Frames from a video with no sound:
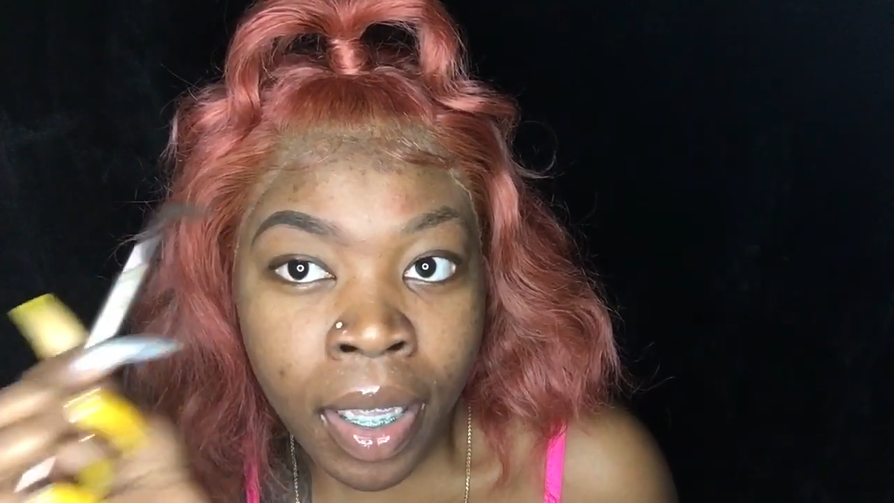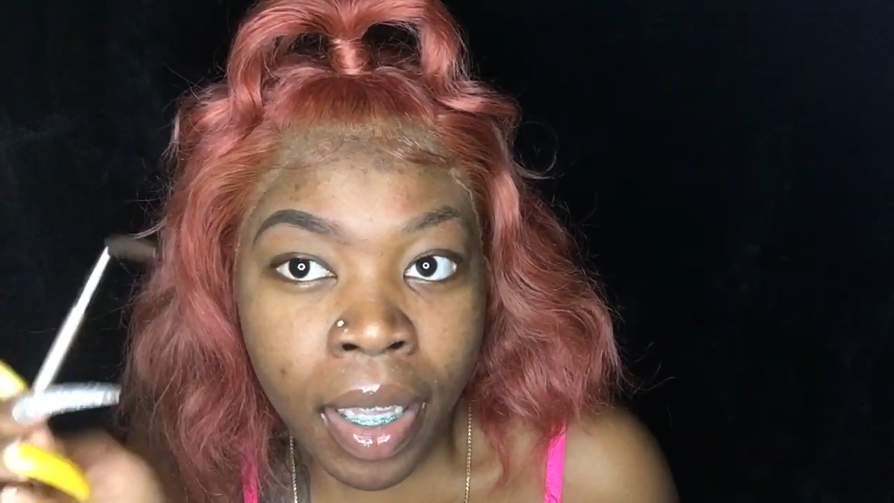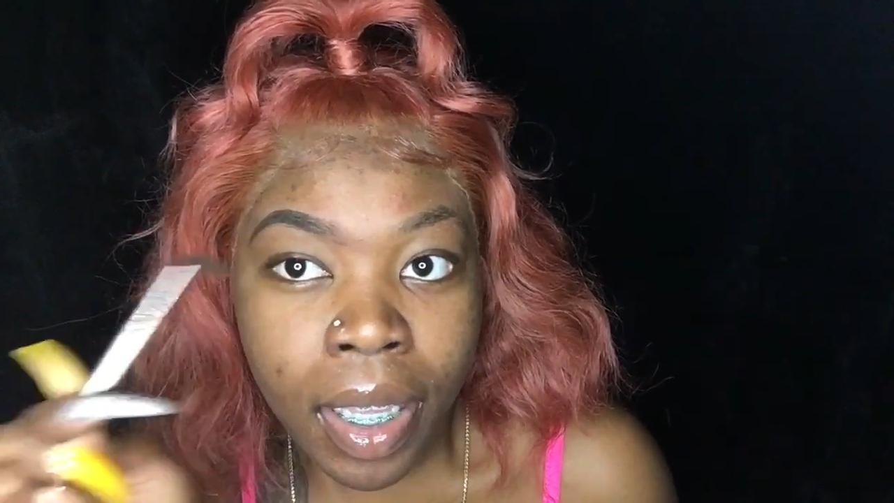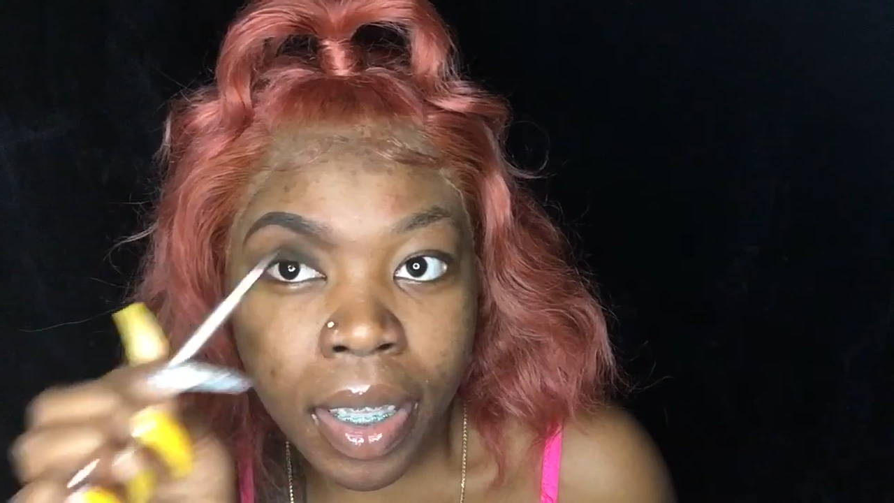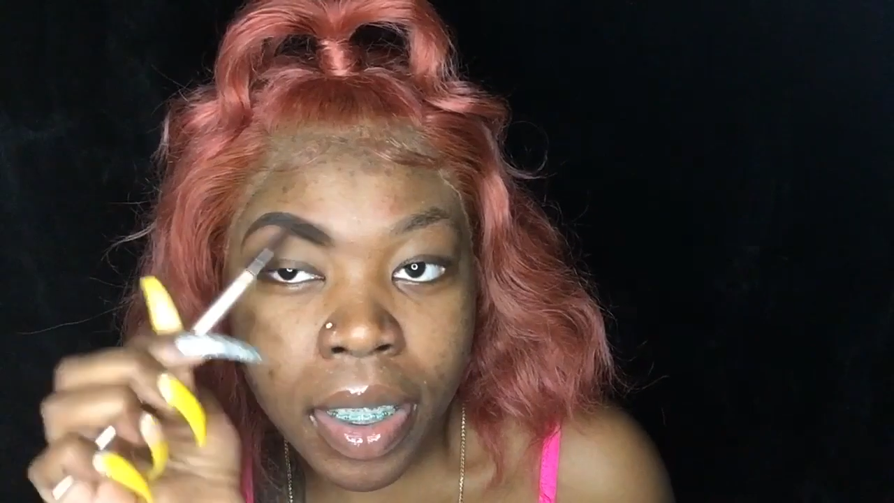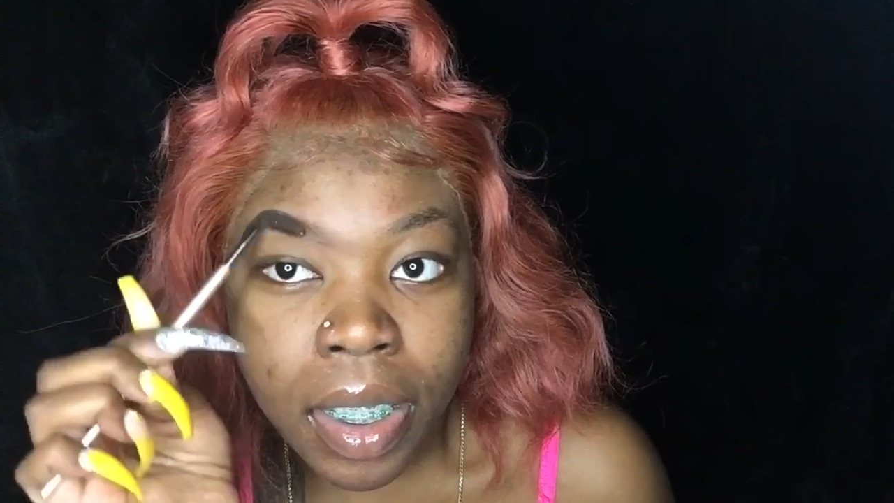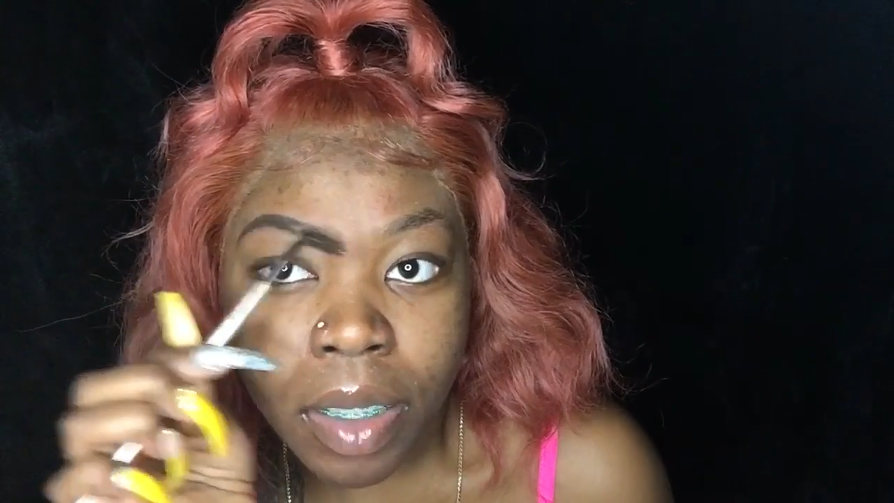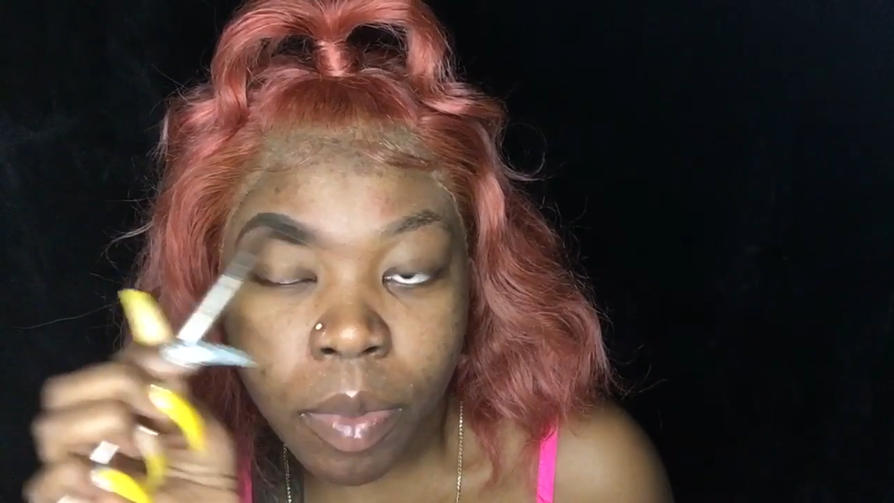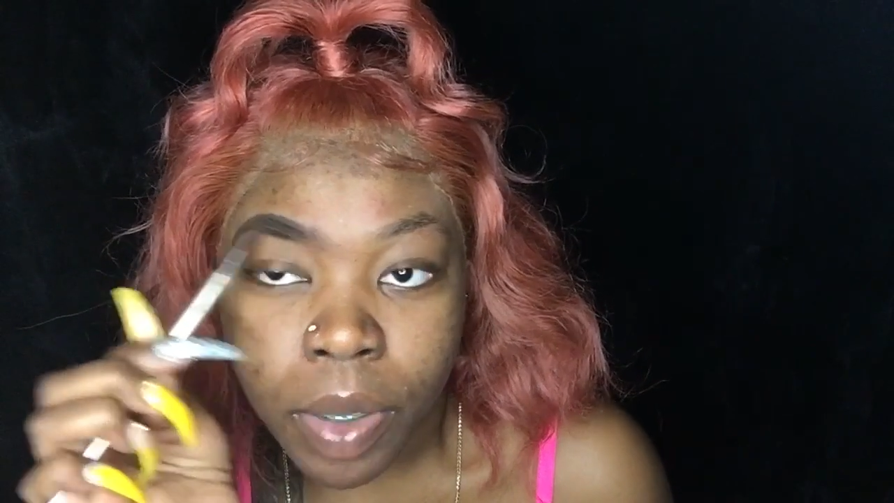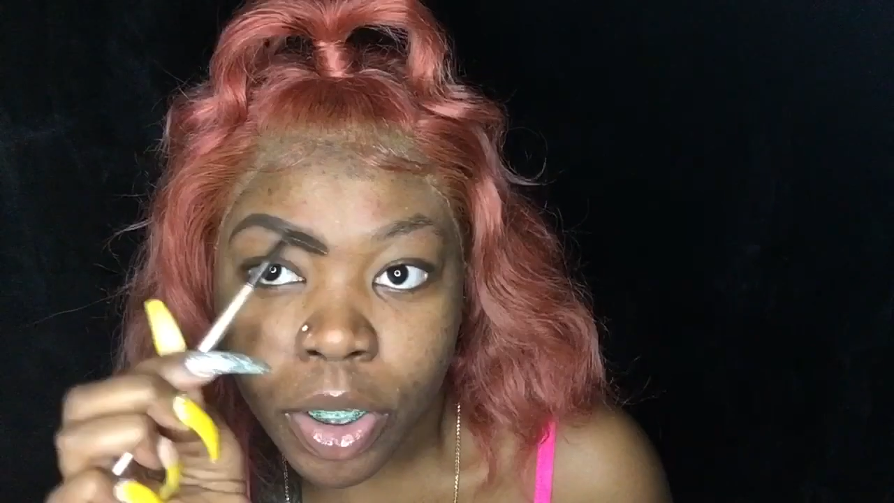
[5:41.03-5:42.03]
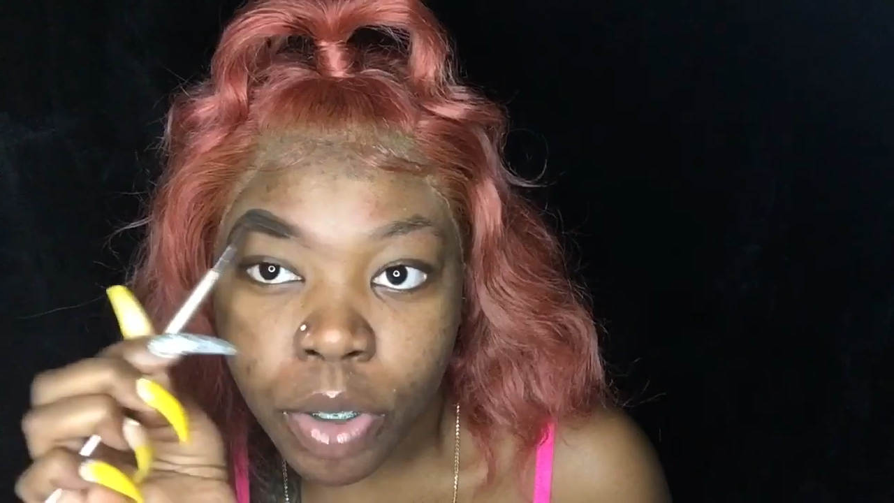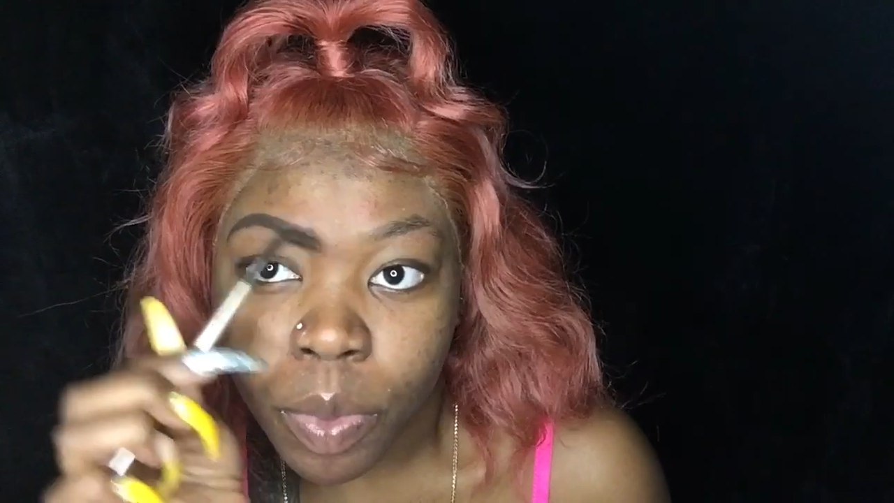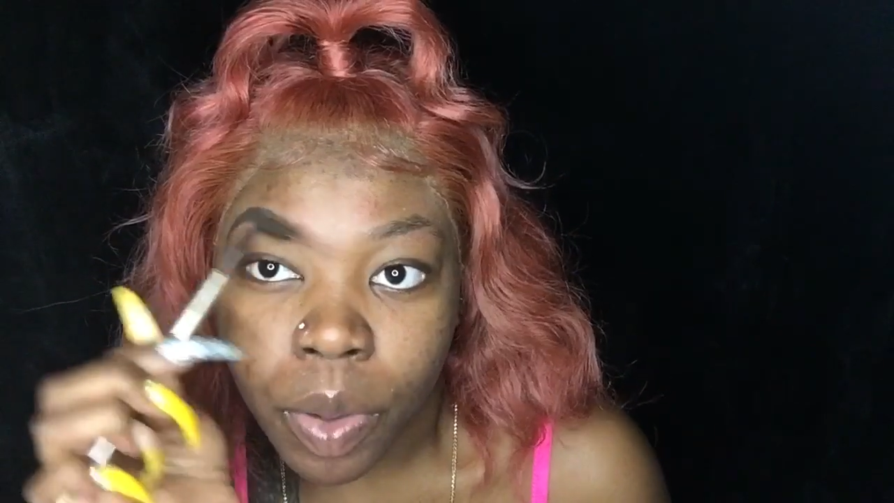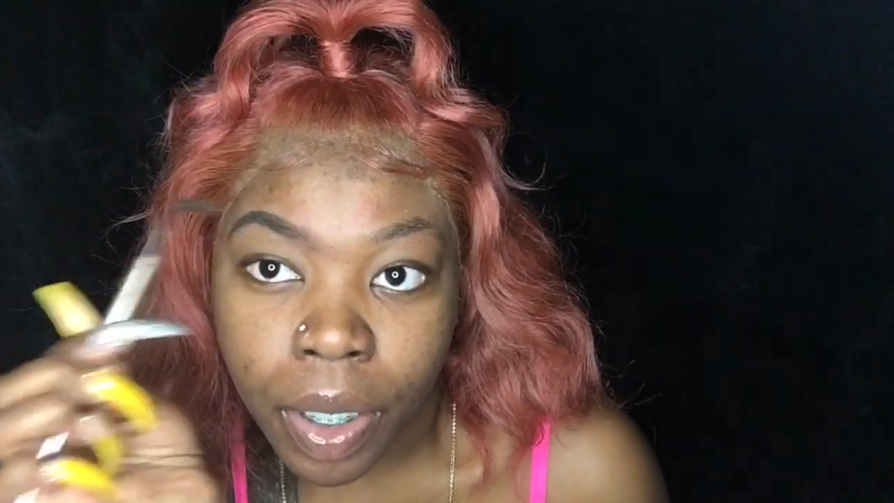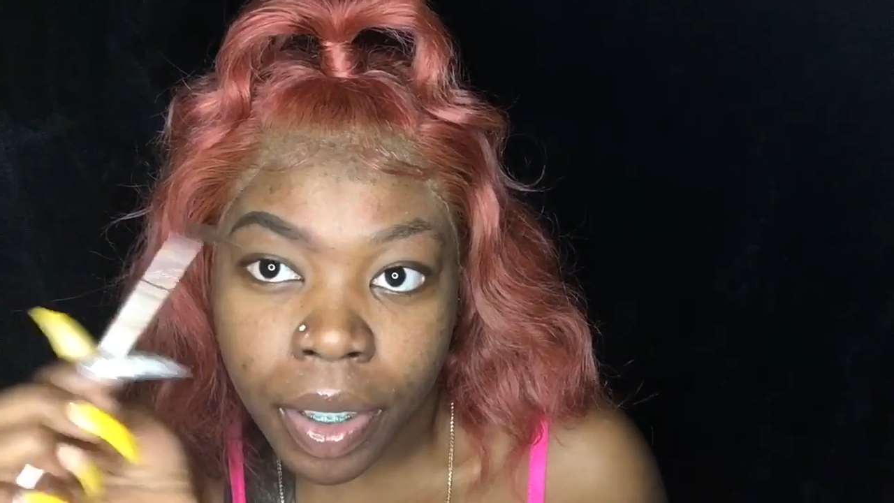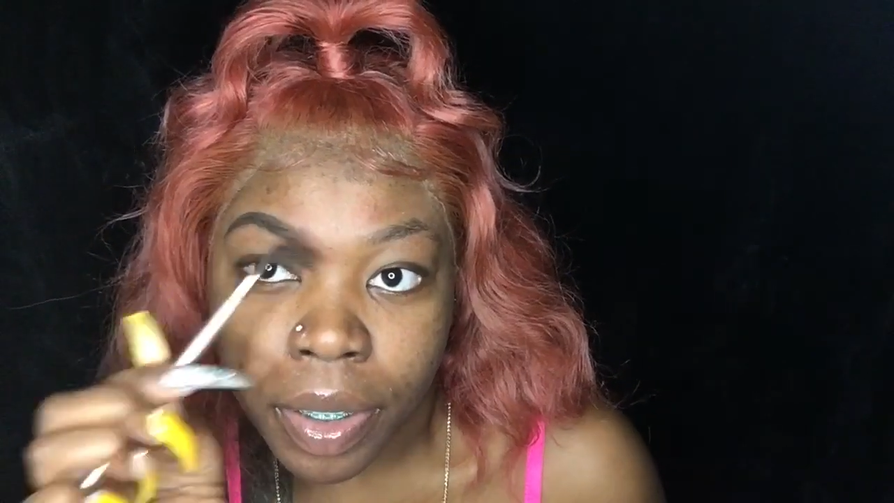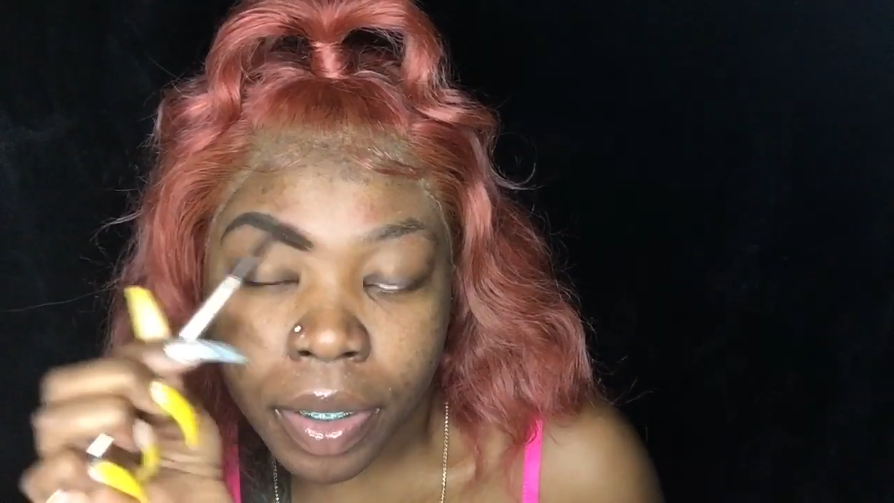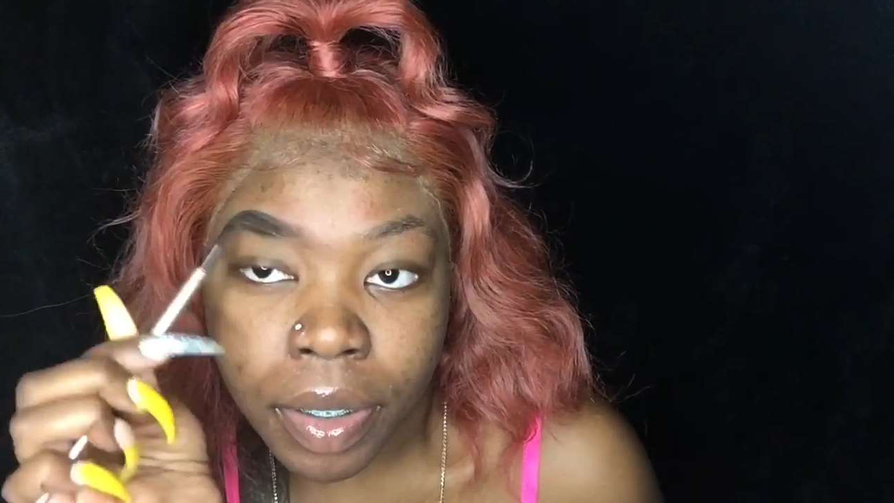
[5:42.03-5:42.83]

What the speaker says: And this is what you want.